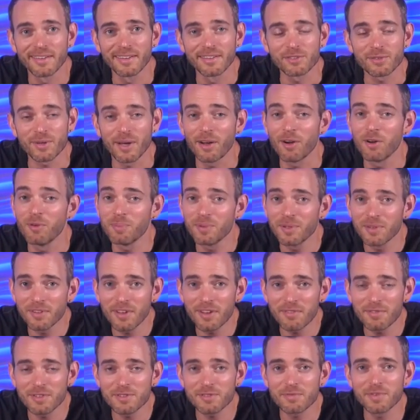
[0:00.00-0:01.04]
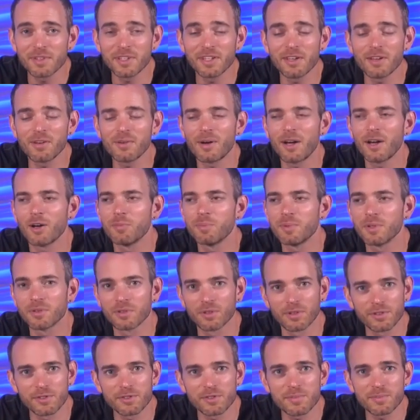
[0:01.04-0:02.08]
So I hope you love this video. I hope you
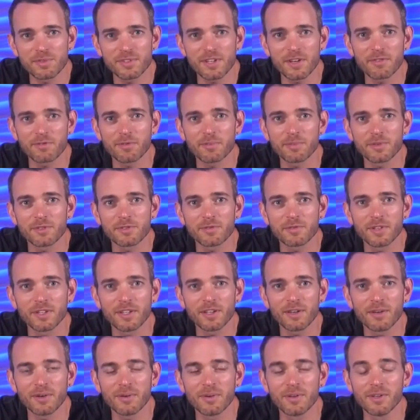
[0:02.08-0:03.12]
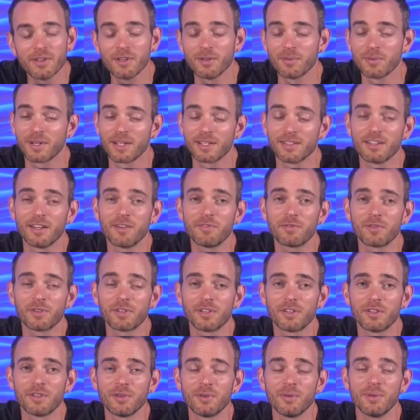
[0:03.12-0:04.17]
learned some stuff from this video. What I'd love for you
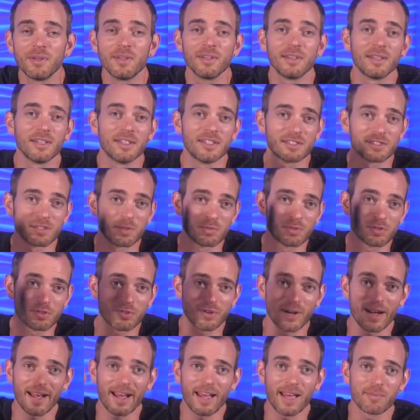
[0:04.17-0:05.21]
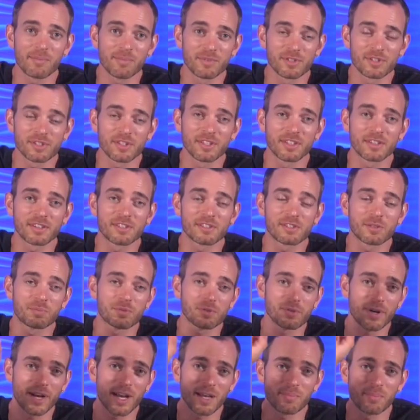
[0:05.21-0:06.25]
to do is subscribe. Just click the
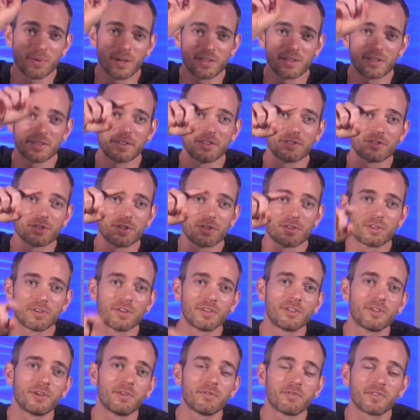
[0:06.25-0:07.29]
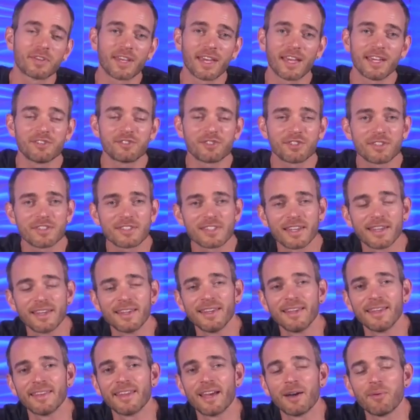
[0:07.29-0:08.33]
subscribe button and then turn on notifications.
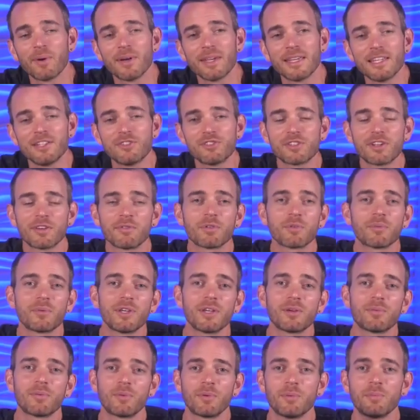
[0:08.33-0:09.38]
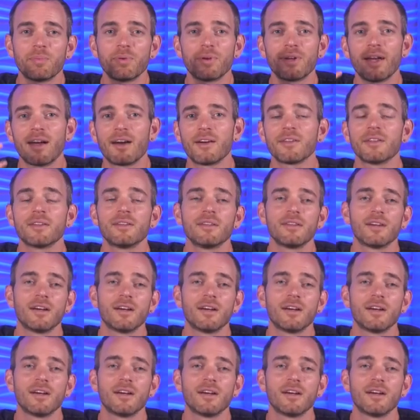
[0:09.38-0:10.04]
That way, each and every week when we put out